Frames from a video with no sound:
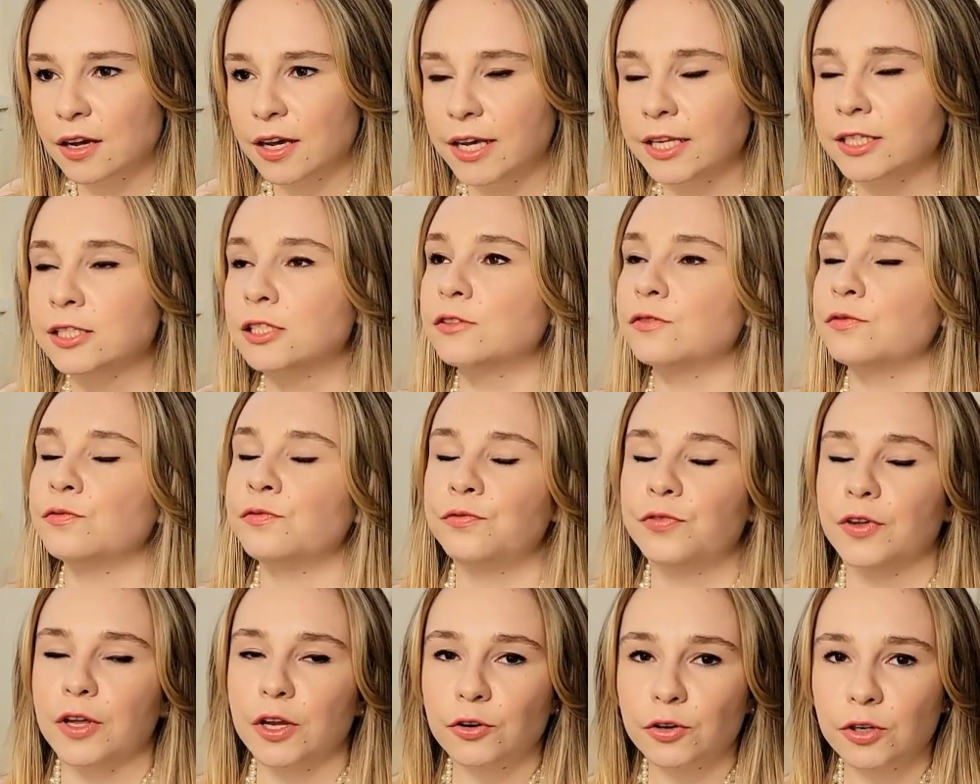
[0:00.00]
It's
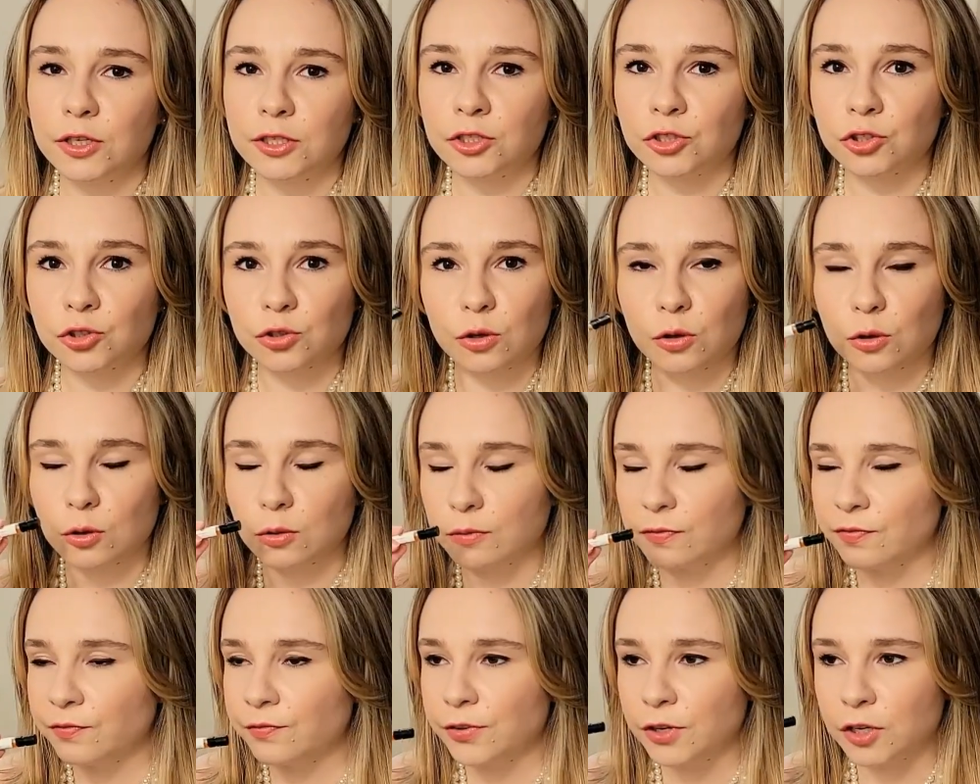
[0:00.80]
very
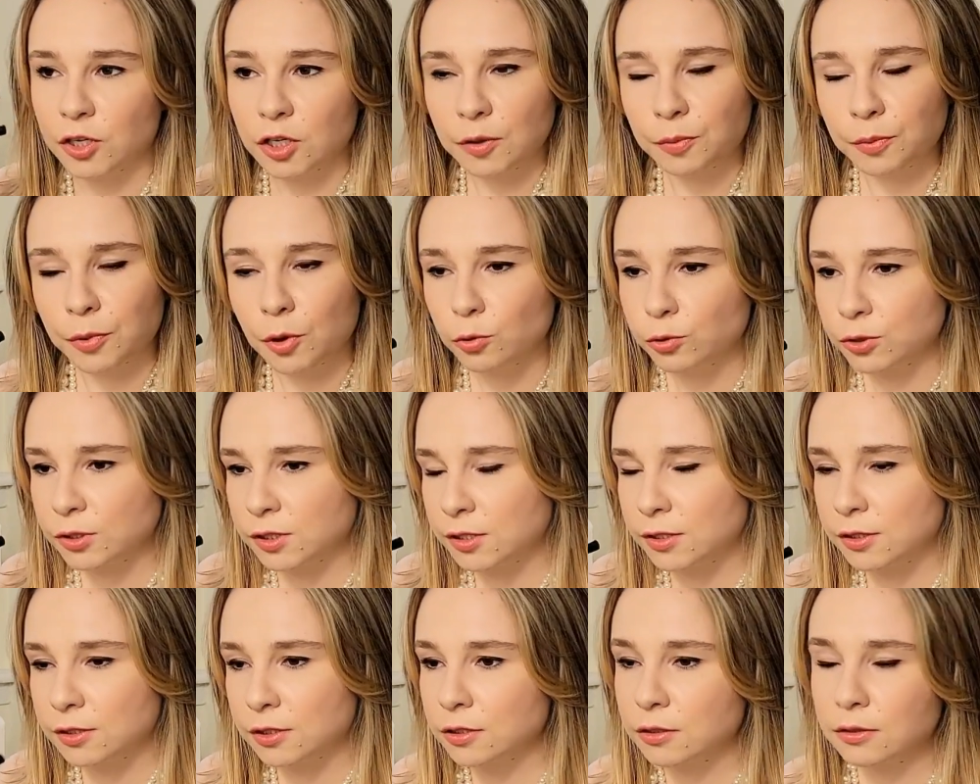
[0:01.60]
strong, very
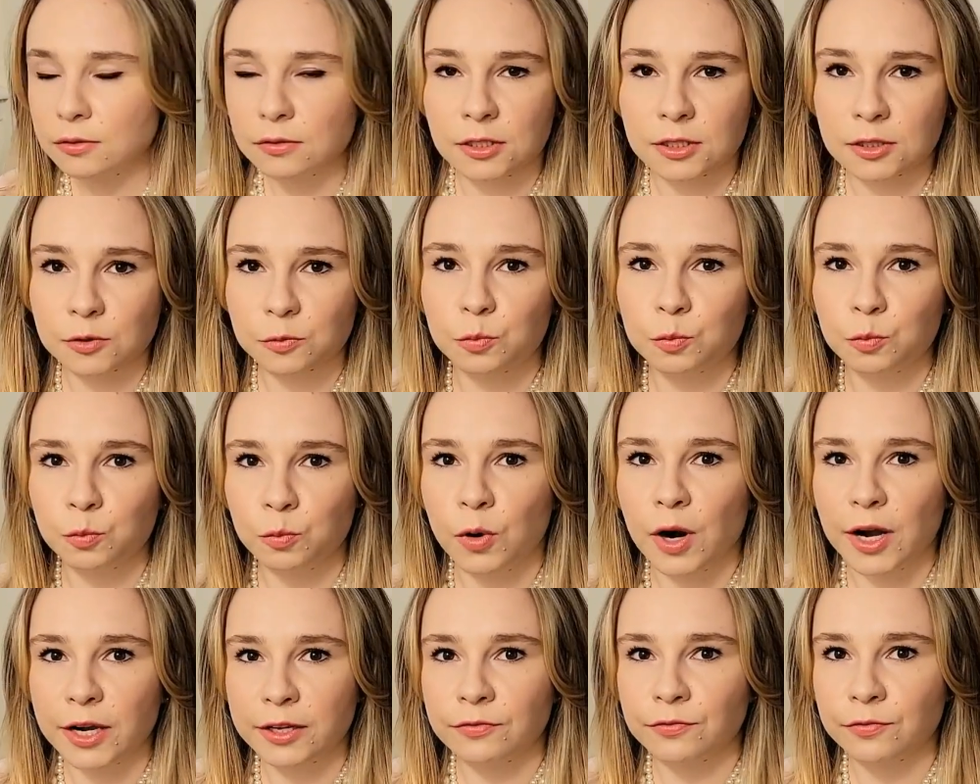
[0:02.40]
potent. This
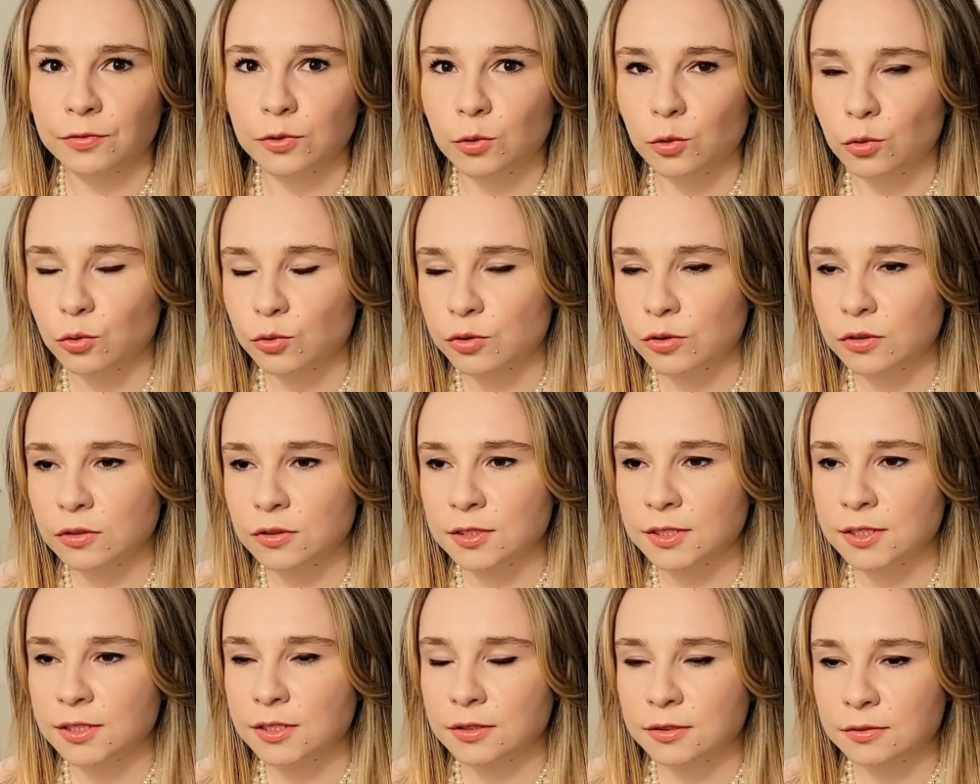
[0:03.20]
white
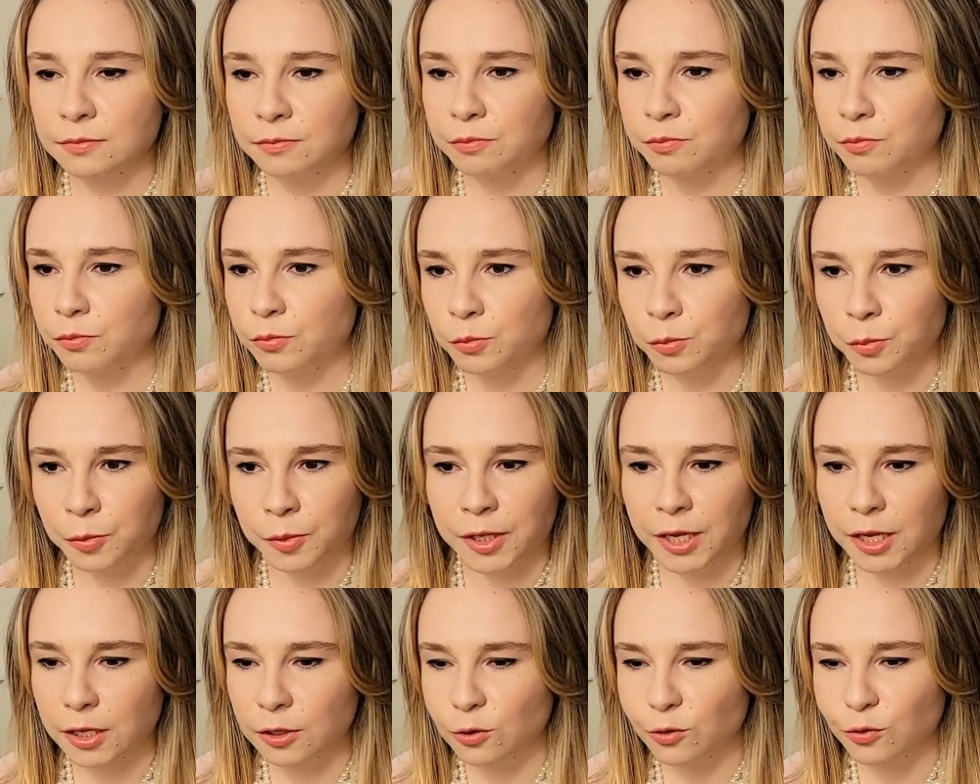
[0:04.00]
florals,
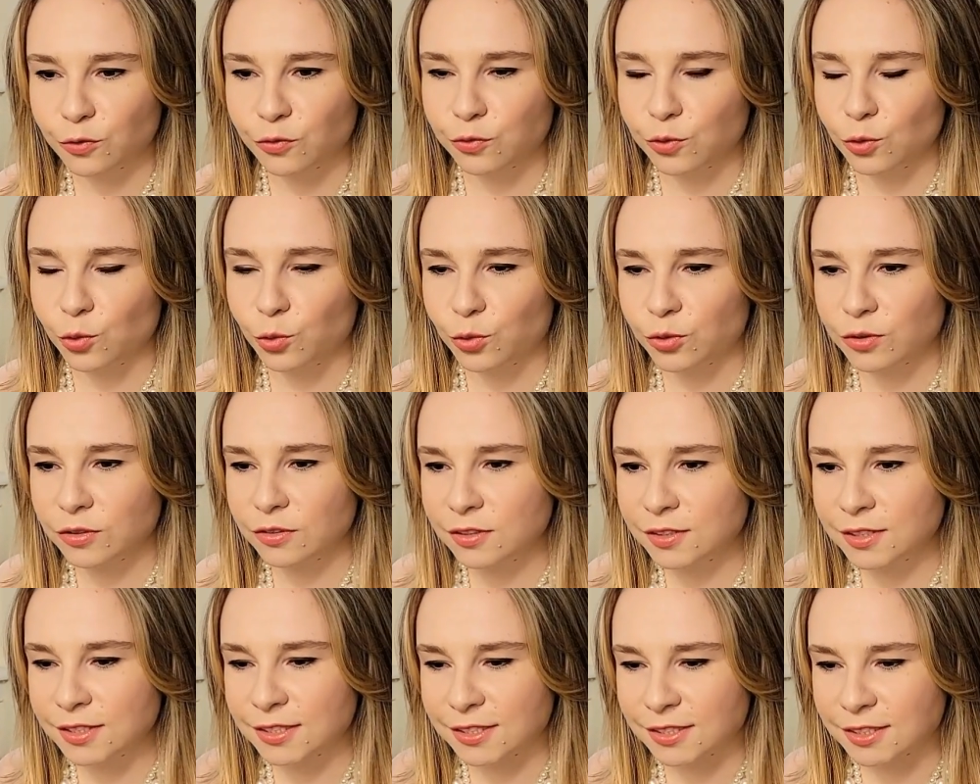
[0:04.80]
yellow
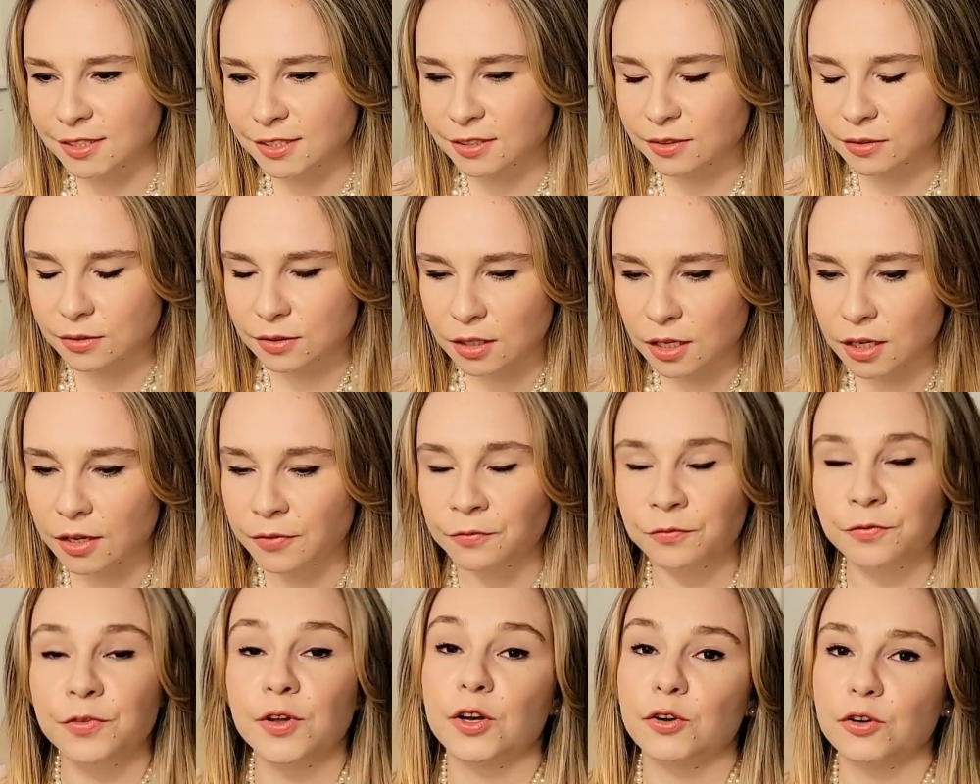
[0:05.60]
florals, this
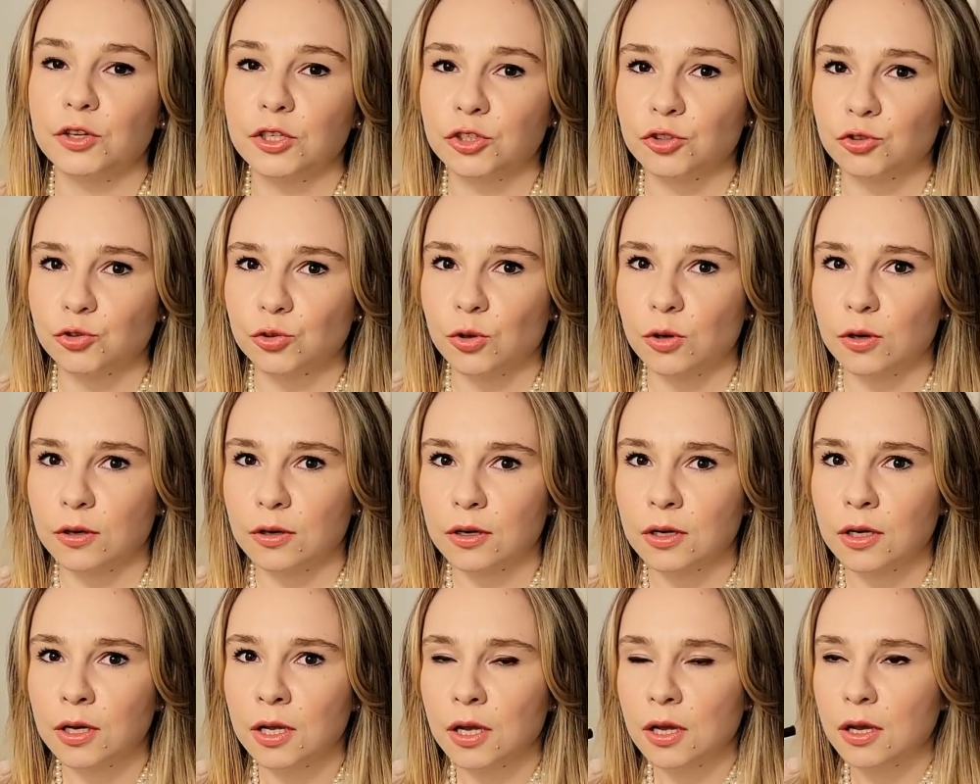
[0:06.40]
very
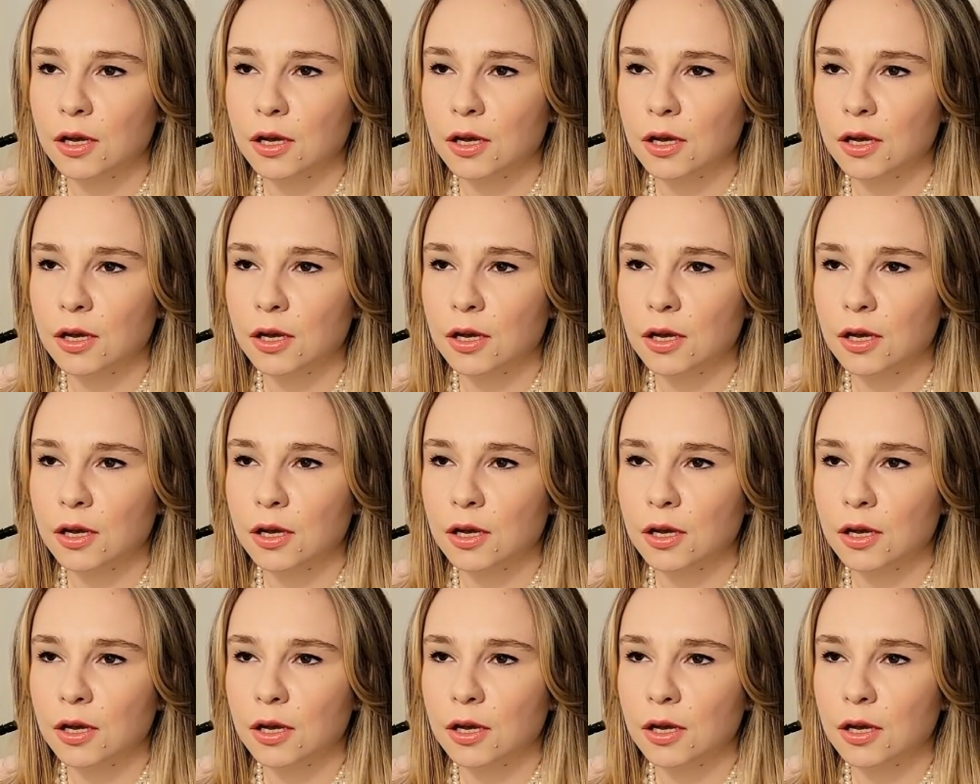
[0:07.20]
strong.